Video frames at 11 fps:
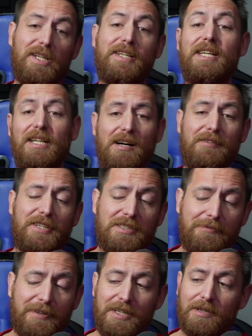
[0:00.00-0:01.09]
to kick off this
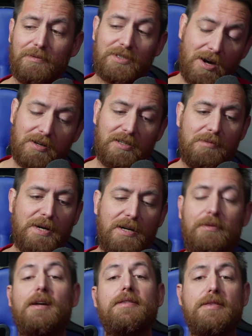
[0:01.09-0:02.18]
video talking about
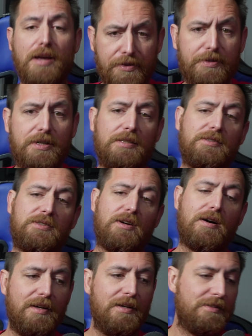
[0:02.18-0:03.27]
another Gunstock,